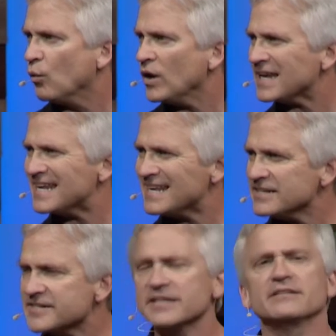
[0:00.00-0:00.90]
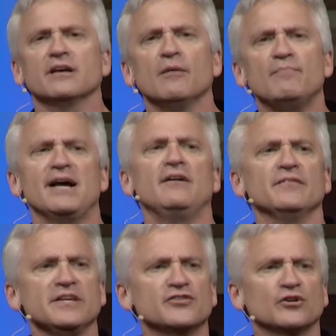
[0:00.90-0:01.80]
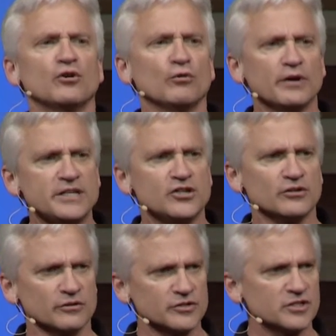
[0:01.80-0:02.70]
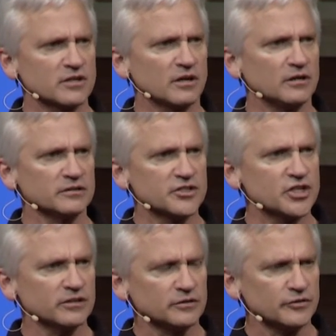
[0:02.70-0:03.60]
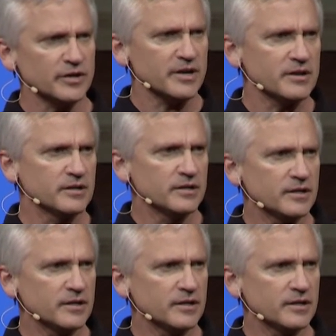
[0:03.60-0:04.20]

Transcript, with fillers: What is it about these creatures called children